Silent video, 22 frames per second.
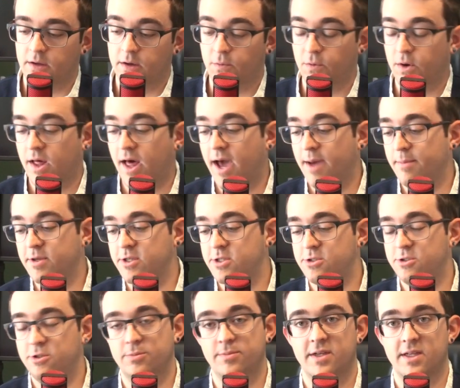well, I'm
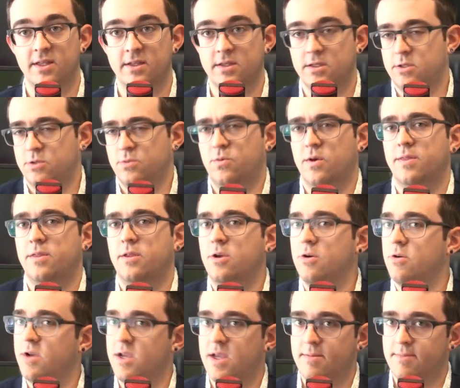assuming this is what
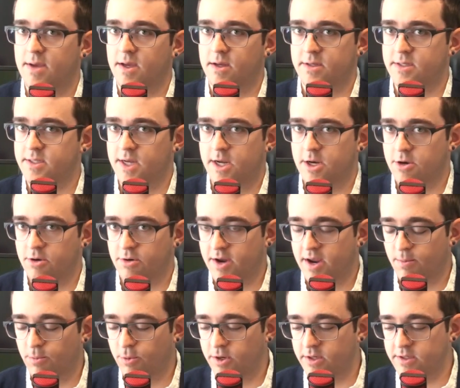your email said your
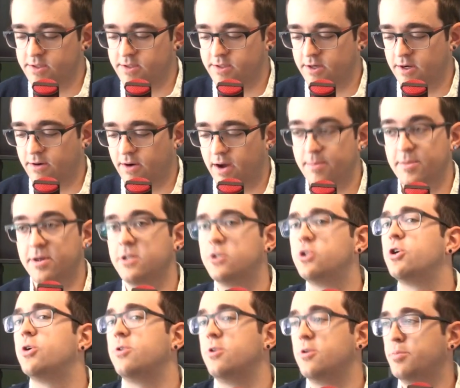name was. So I'm going
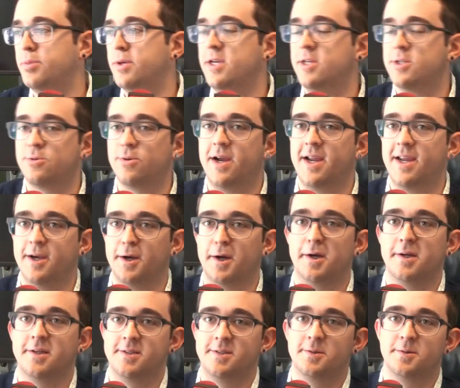to show your piece right here
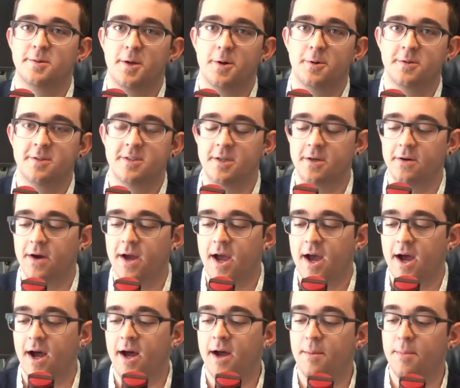because you'll know it's you.
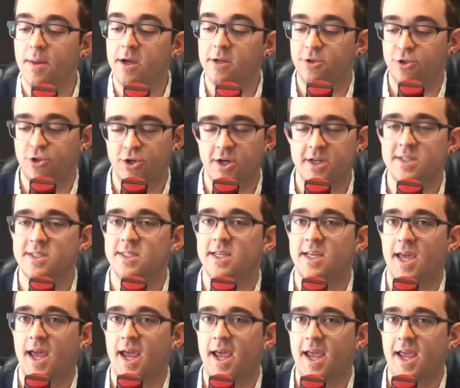Um,
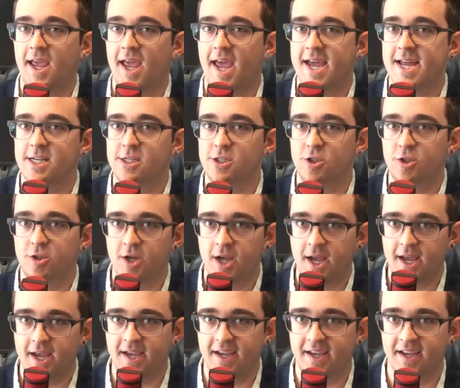just K and
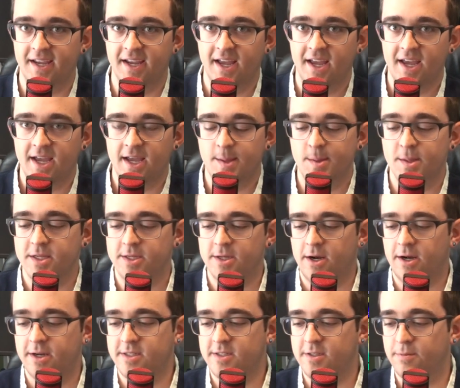J in this
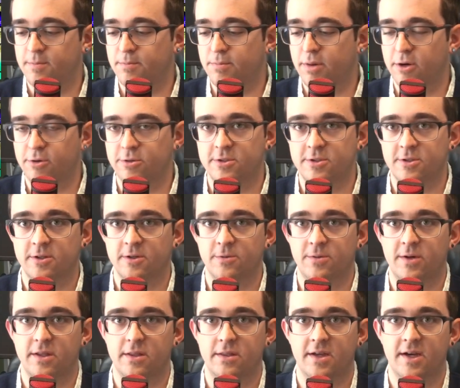awesome poster
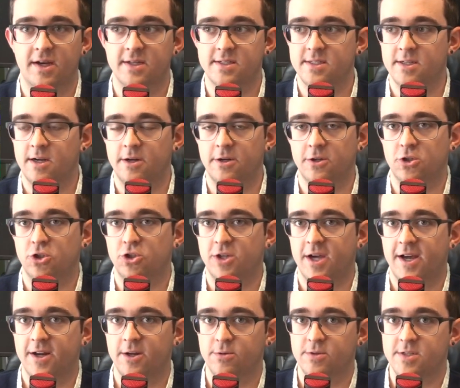with uh, Sonic
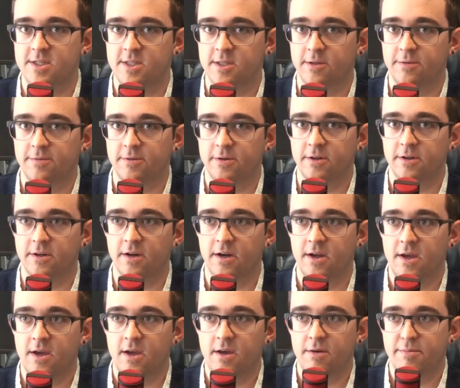Shadow Silver
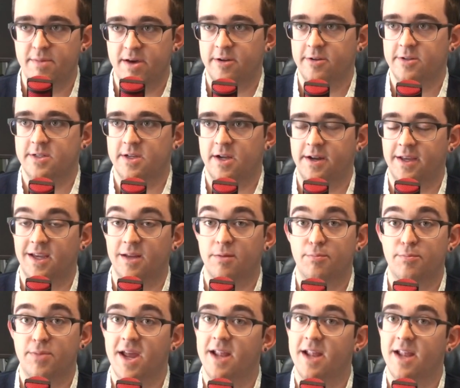Metal Sonic and